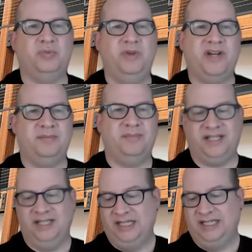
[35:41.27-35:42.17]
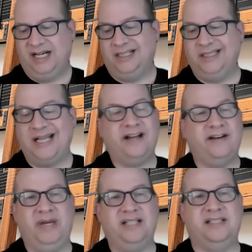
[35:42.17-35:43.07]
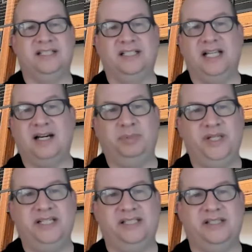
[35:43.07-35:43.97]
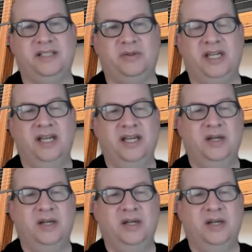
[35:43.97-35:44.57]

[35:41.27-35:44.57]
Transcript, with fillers: Because we've got to make a lot of bets in a lot of places, and